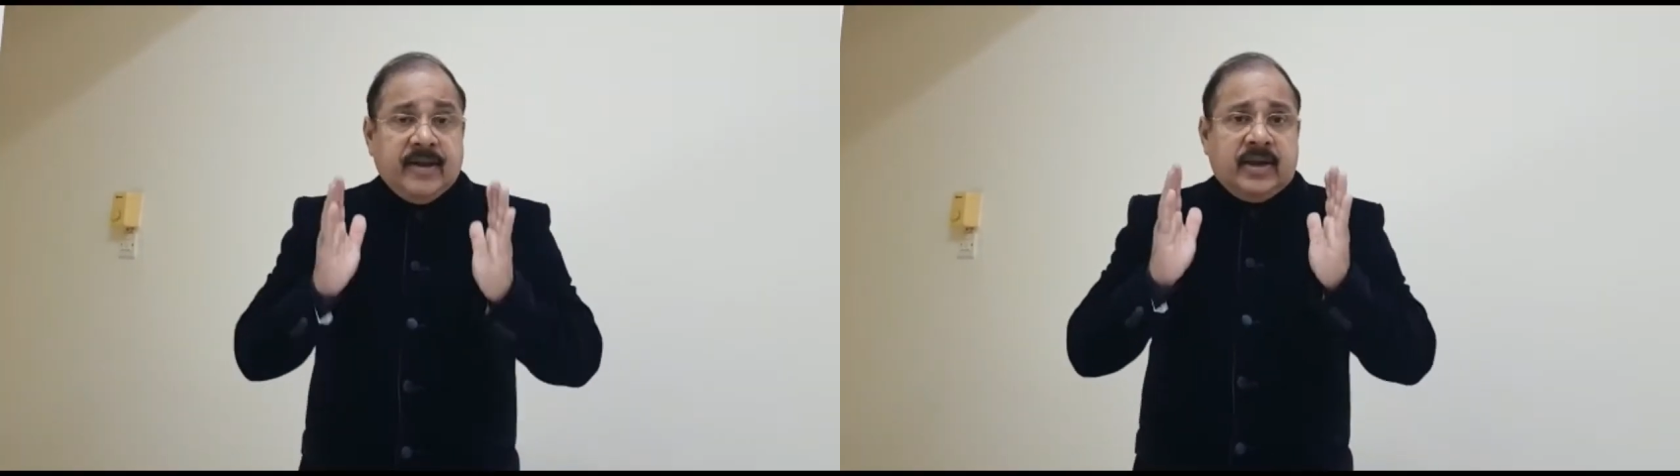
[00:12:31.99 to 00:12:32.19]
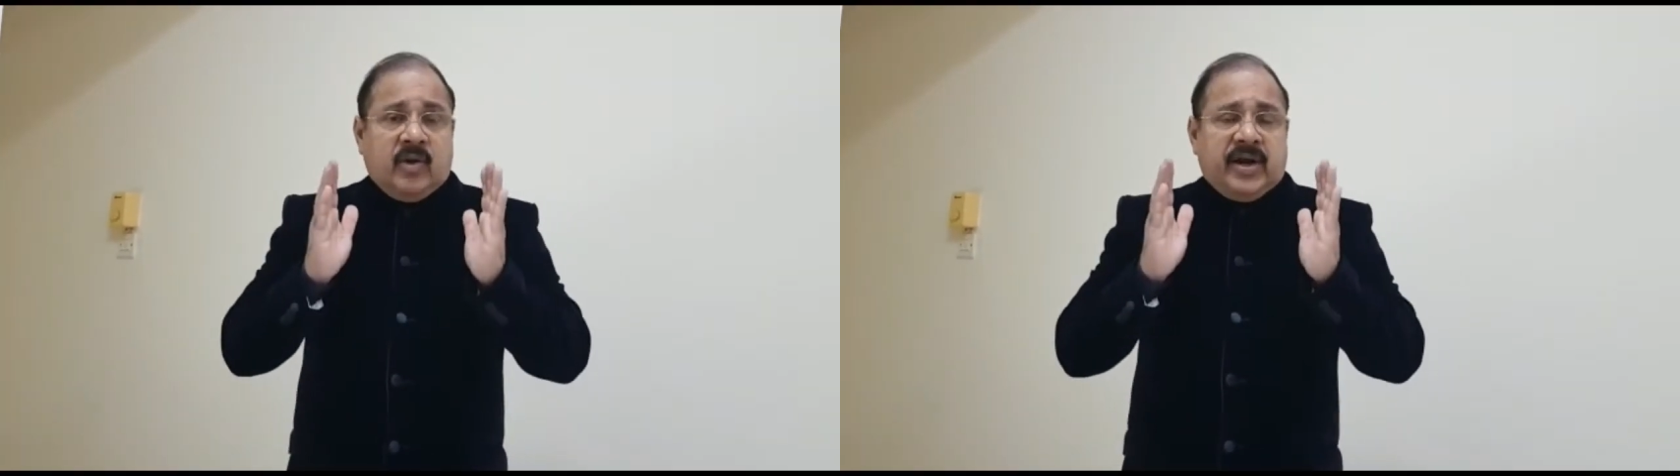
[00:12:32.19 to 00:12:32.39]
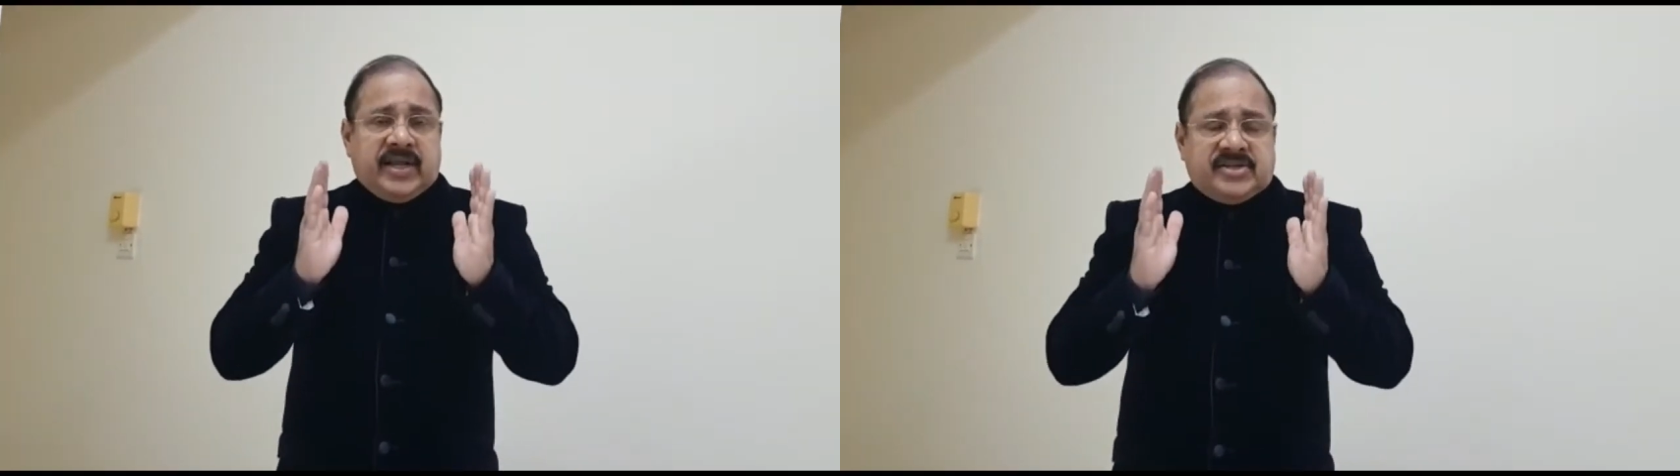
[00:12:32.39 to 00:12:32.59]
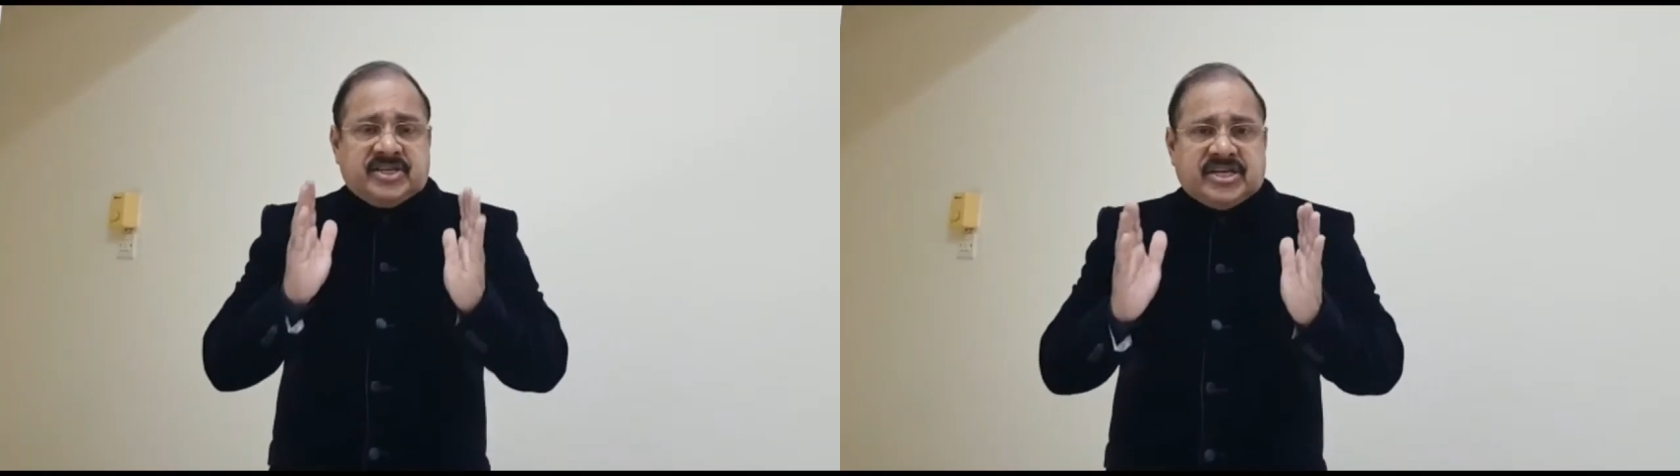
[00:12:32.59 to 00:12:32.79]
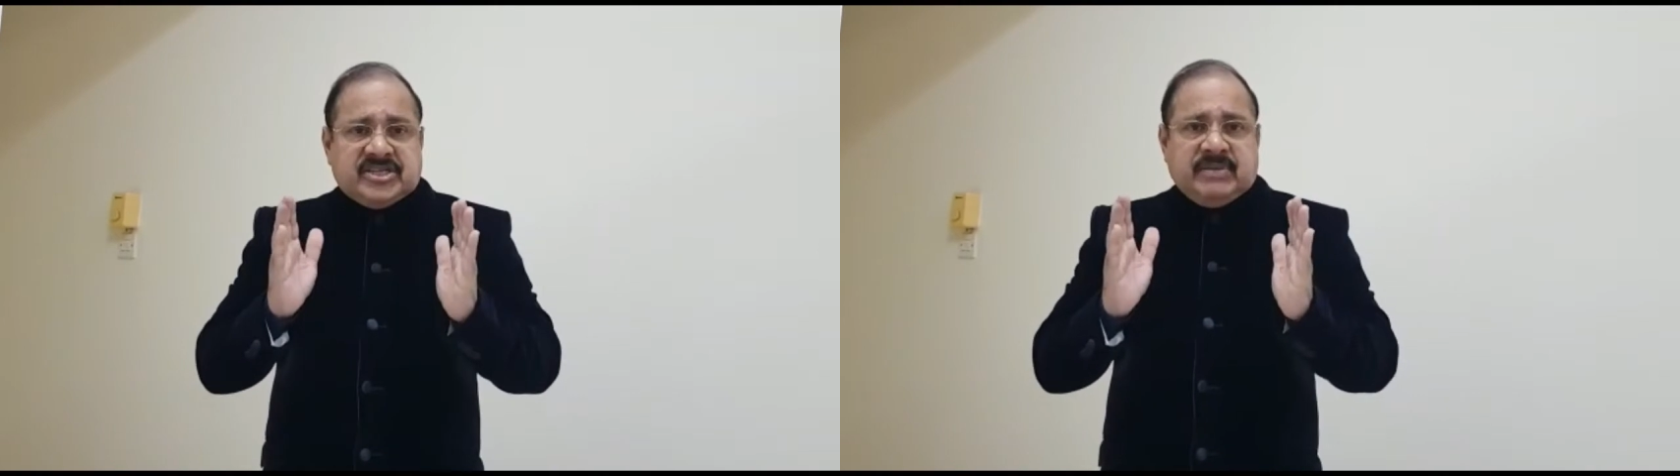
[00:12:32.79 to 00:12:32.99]
now let us
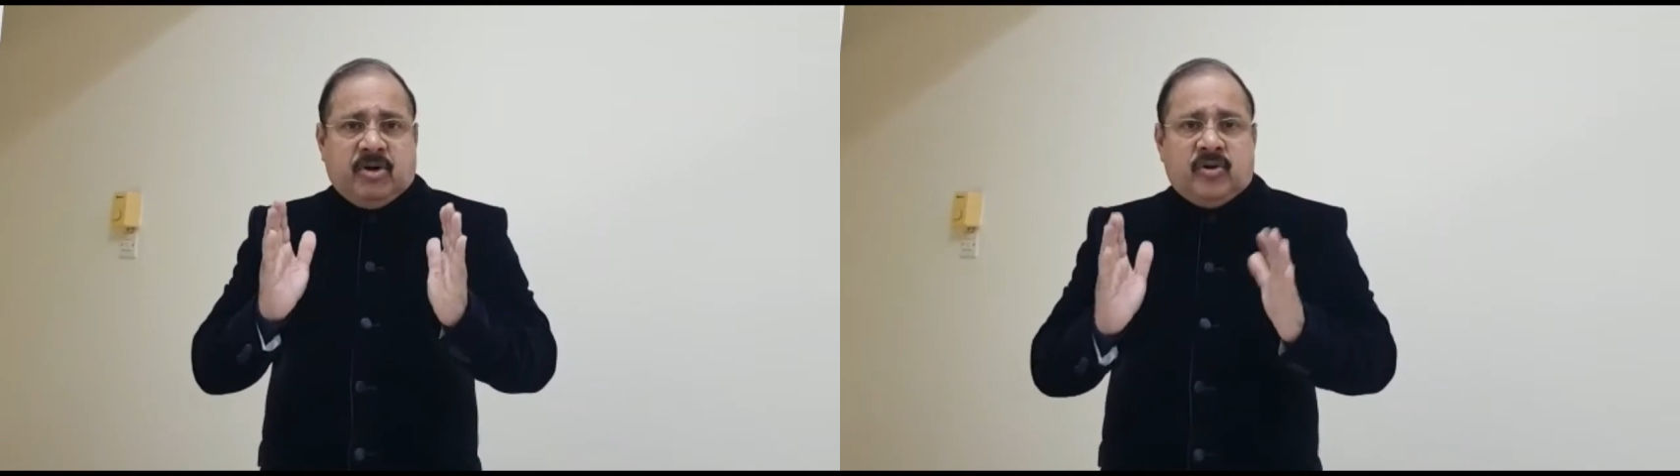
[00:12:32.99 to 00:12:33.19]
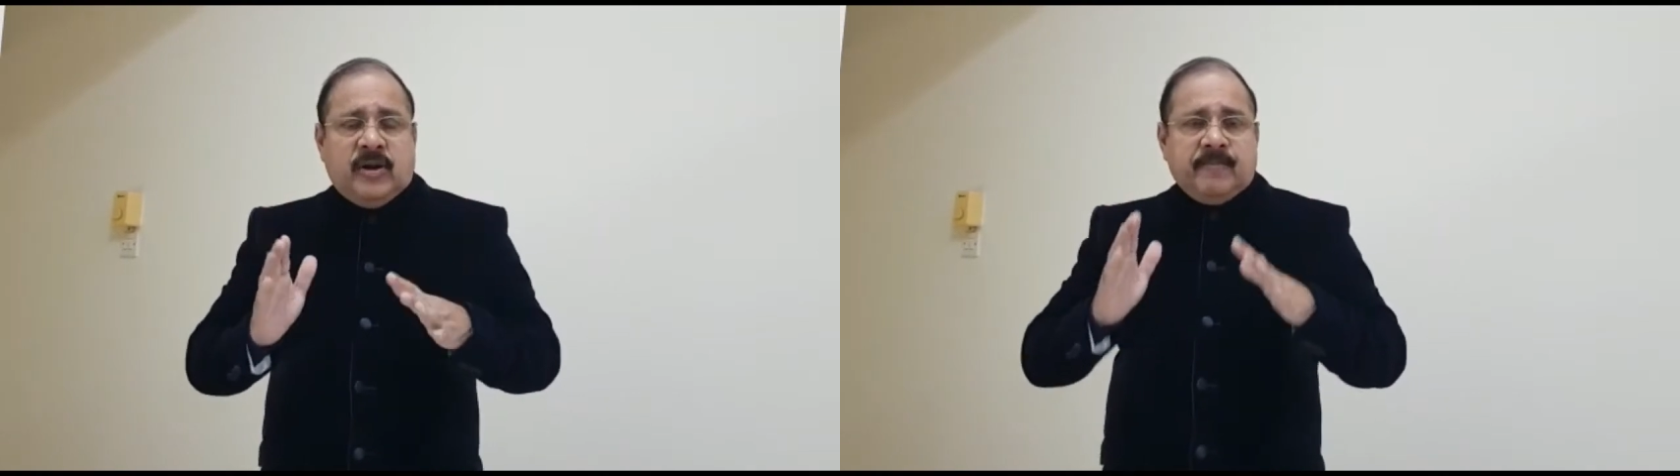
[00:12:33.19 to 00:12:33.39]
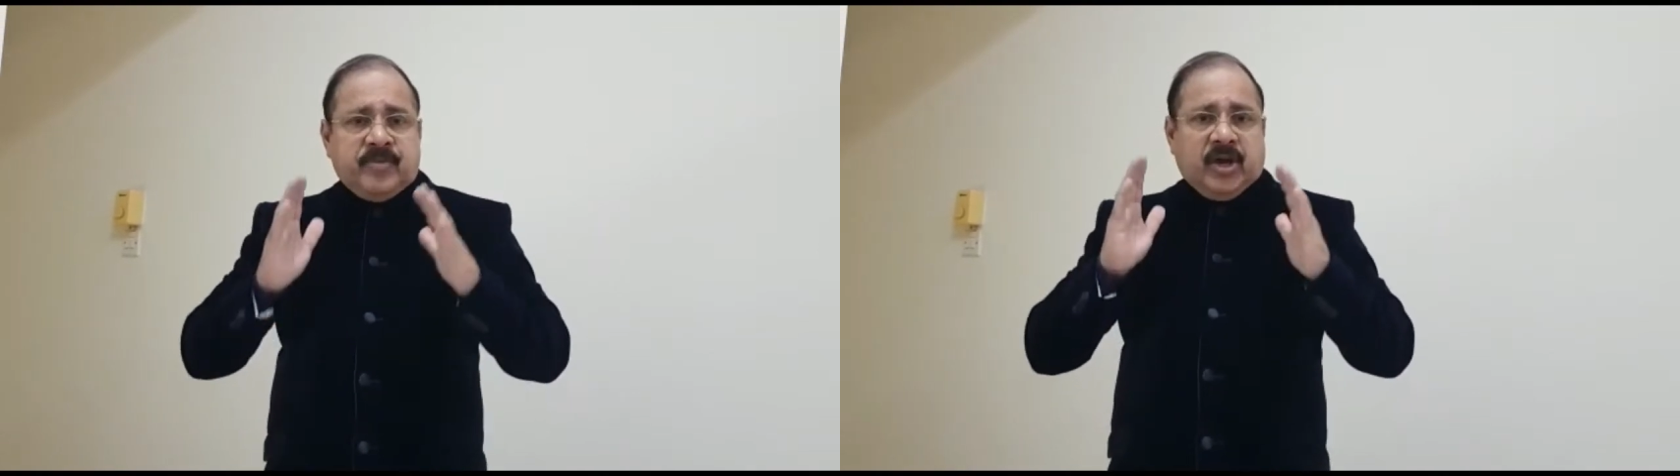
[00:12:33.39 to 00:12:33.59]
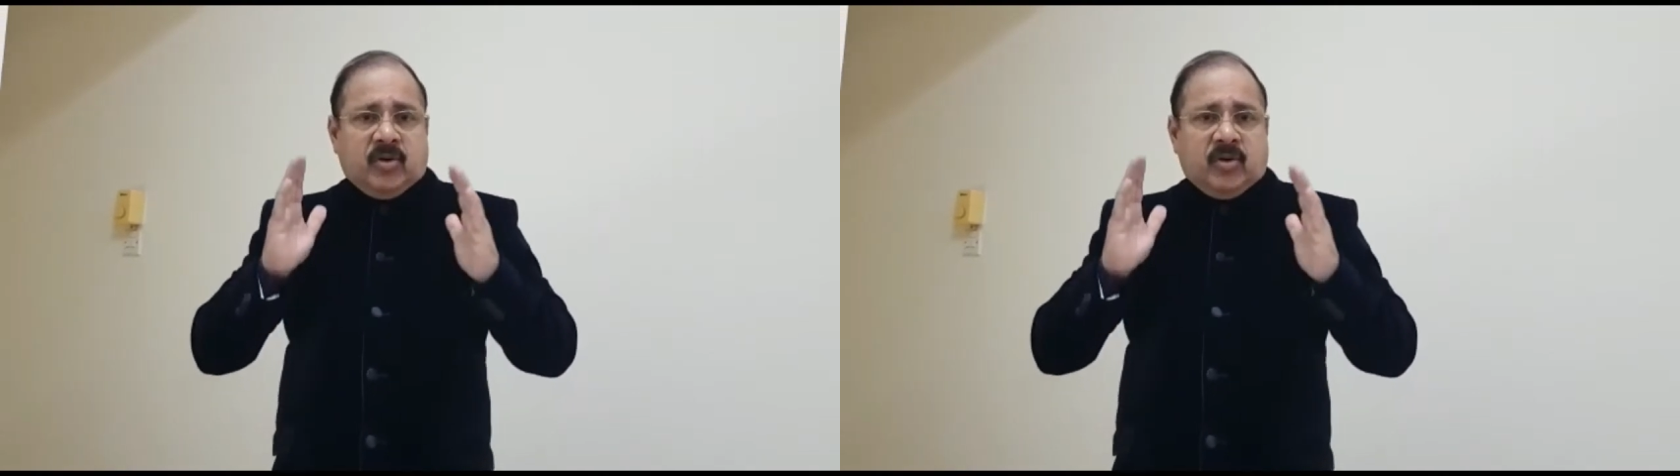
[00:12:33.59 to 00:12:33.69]
discuss about the